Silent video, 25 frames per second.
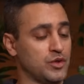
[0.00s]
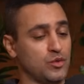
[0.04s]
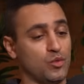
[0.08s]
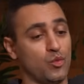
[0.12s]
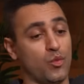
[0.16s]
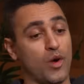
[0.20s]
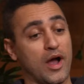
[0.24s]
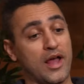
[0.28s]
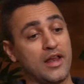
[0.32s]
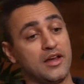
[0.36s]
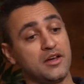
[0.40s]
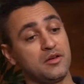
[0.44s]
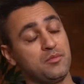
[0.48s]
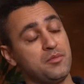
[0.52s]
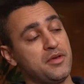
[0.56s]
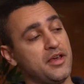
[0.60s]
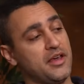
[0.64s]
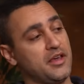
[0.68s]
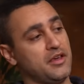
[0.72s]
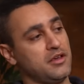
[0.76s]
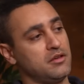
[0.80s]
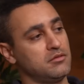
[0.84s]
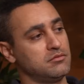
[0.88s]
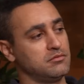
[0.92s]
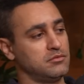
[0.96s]
While it
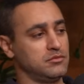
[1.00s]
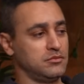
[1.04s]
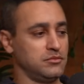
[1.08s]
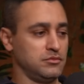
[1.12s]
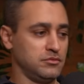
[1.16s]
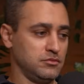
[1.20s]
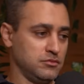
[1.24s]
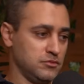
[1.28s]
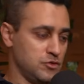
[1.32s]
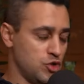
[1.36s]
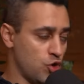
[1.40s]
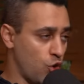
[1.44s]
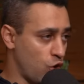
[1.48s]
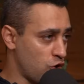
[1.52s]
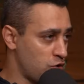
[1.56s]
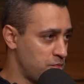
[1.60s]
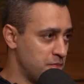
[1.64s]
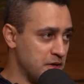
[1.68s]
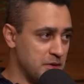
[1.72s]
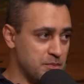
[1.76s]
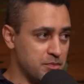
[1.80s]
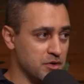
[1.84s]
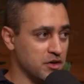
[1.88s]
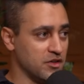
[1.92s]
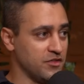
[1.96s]
may not
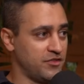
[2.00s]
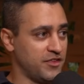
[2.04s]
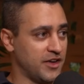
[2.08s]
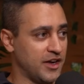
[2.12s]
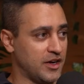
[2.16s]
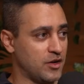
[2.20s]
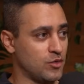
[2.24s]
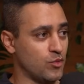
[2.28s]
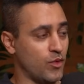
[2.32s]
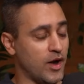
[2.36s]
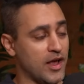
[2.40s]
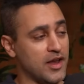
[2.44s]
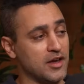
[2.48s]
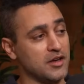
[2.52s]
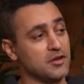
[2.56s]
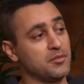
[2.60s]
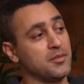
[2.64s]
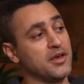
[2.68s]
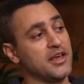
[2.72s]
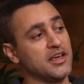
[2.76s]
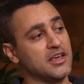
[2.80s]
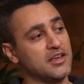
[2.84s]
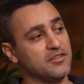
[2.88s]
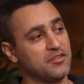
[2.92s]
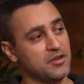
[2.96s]
be perfect, while it
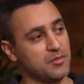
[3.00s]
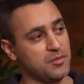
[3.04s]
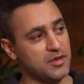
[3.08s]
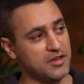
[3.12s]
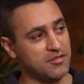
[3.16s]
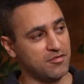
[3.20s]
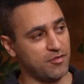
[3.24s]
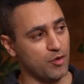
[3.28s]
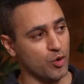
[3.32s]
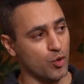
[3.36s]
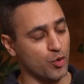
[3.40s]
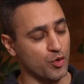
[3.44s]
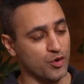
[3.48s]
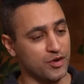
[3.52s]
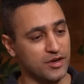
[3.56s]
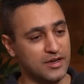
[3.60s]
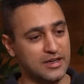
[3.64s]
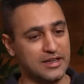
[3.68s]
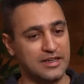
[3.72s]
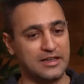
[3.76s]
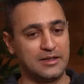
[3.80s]
may even be flawed,